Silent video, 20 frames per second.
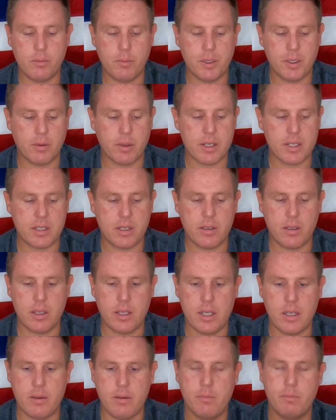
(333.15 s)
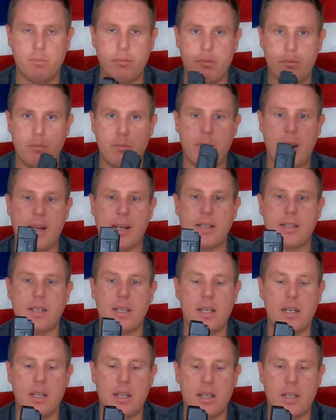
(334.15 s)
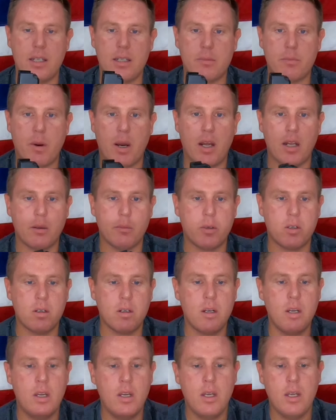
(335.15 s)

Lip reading: but the rest of the magazine is polymer.